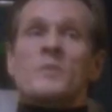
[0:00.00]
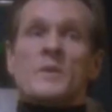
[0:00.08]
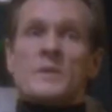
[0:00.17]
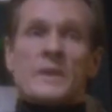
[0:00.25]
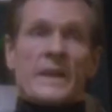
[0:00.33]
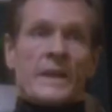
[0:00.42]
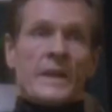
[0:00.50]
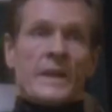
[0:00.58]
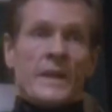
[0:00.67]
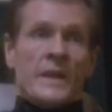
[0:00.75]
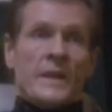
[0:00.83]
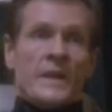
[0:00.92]
building,
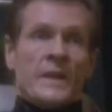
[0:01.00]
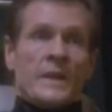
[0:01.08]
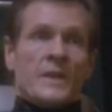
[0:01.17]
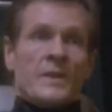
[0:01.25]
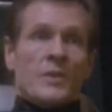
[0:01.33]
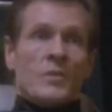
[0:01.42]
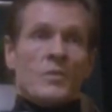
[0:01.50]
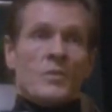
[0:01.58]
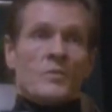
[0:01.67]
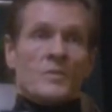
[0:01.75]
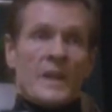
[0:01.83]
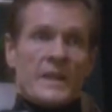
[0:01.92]
no
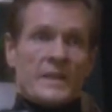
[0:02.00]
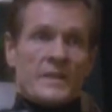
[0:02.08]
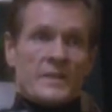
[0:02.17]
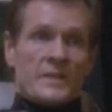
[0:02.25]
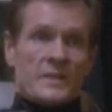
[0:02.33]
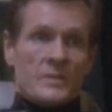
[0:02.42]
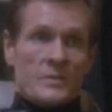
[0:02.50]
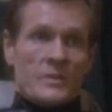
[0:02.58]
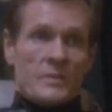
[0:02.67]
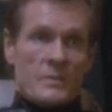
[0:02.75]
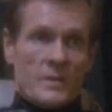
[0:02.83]
room like this in the real